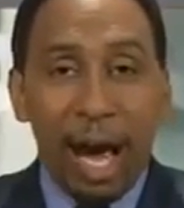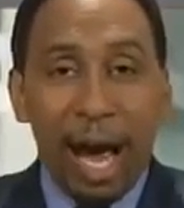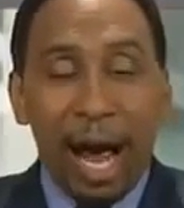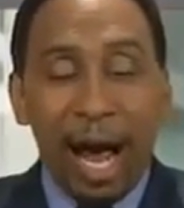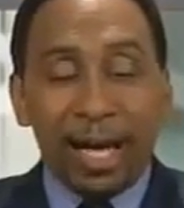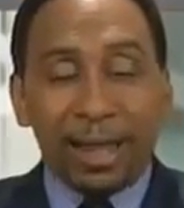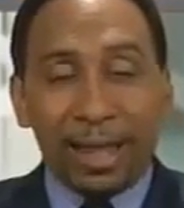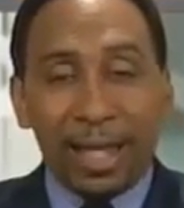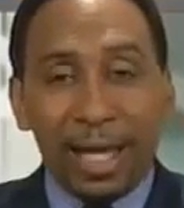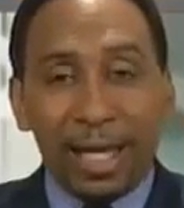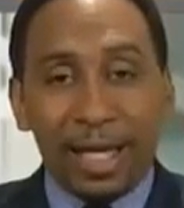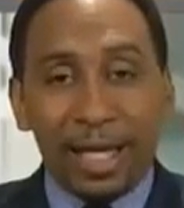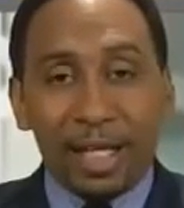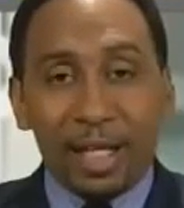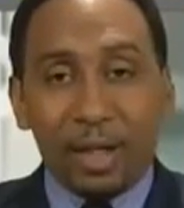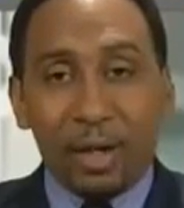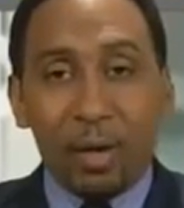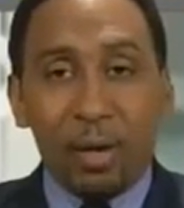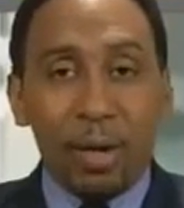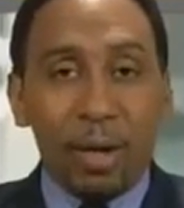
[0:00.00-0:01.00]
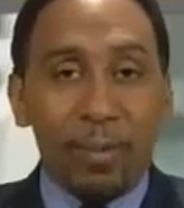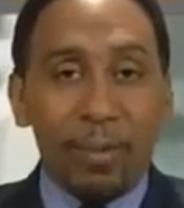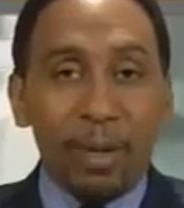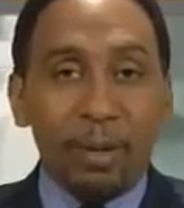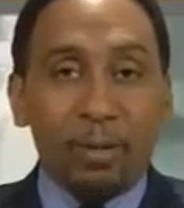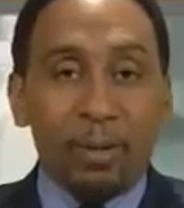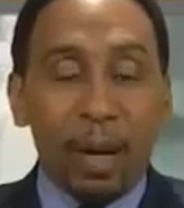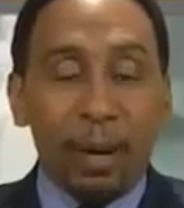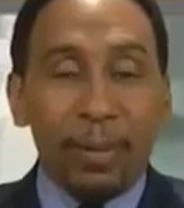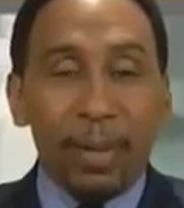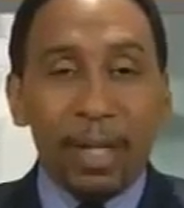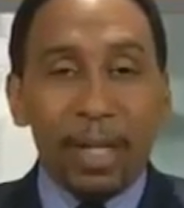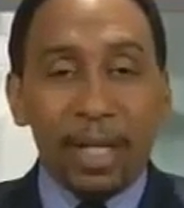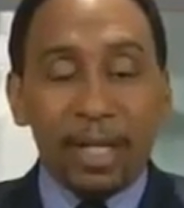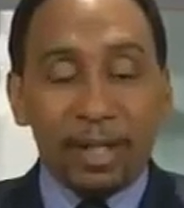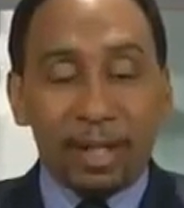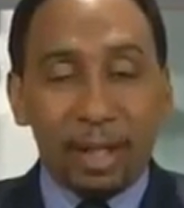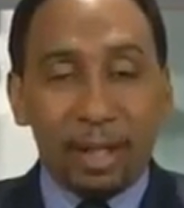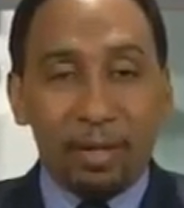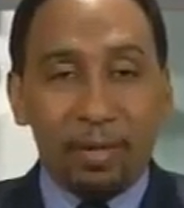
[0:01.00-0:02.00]
I think it's going to be
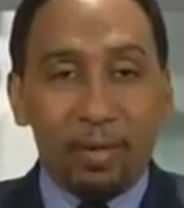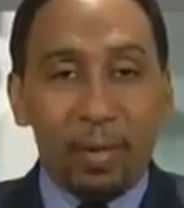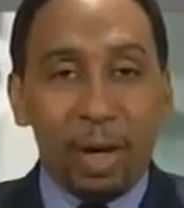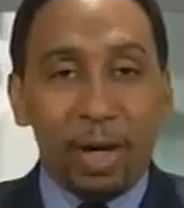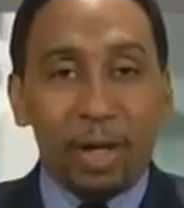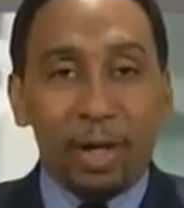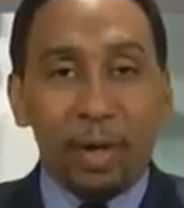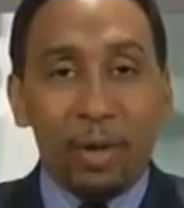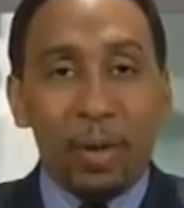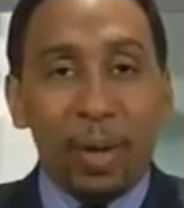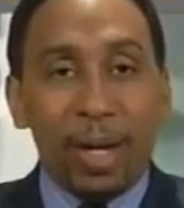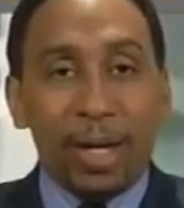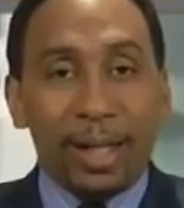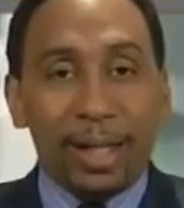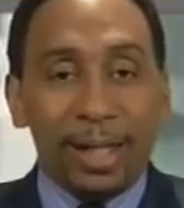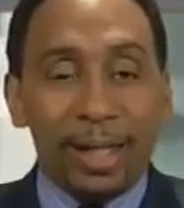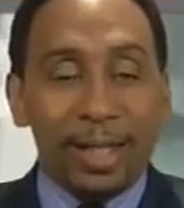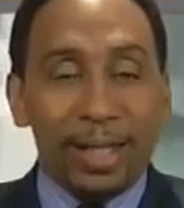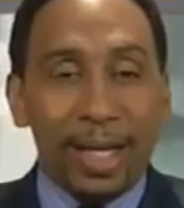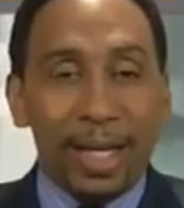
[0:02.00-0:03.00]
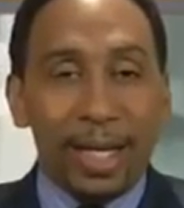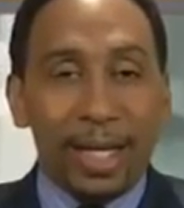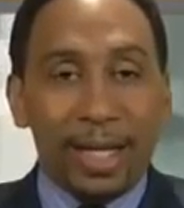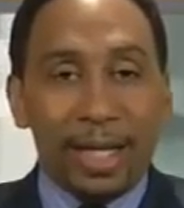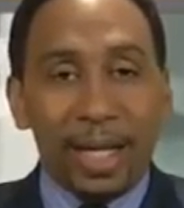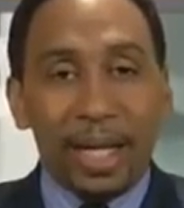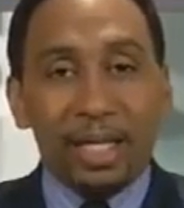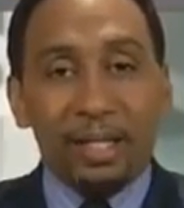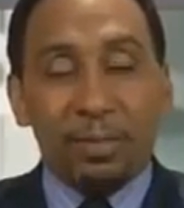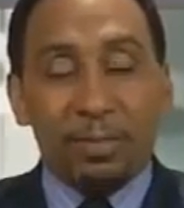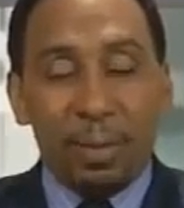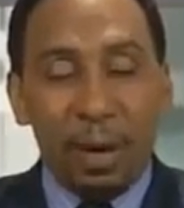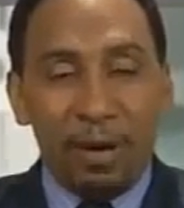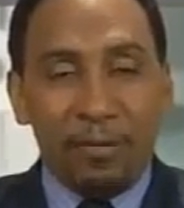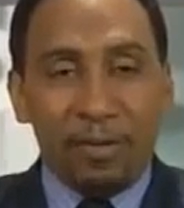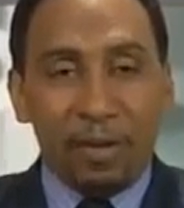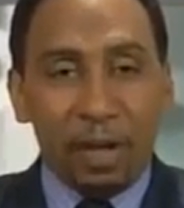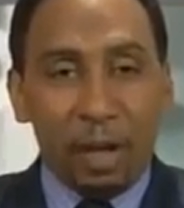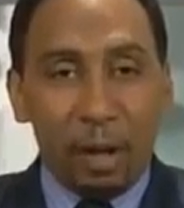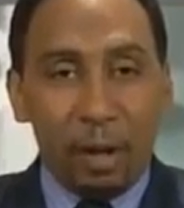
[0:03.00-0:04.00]
reminiscent of what New England did against
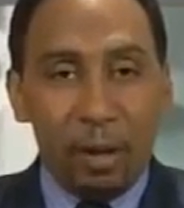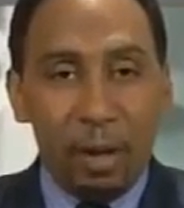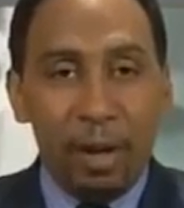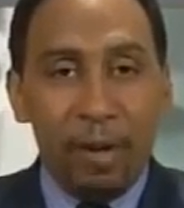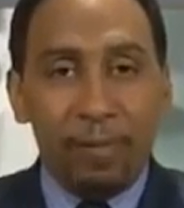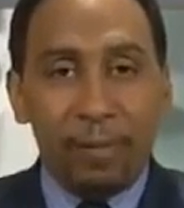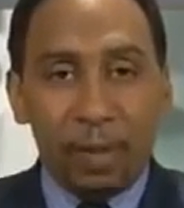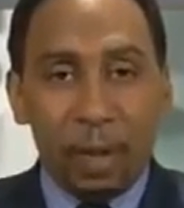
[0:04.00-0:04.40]
Buffalo